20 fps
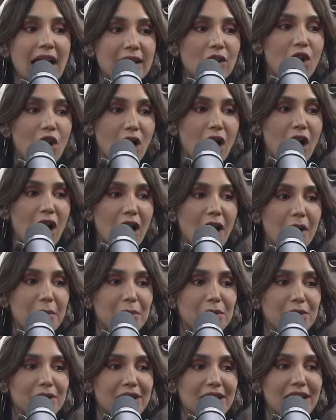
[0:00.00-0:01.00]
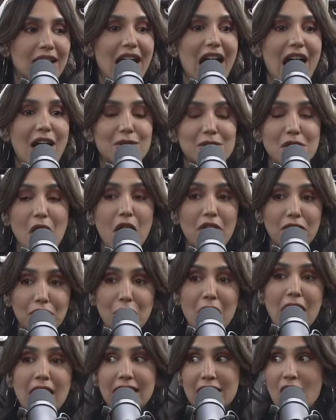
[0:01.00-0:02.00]
I got up. I was half
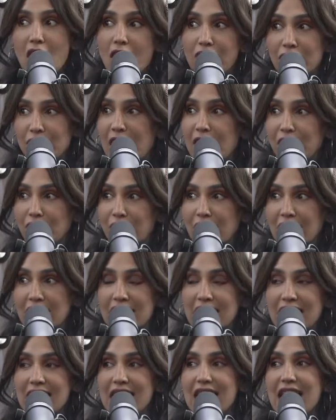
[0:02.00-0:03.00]
crying, half laughing.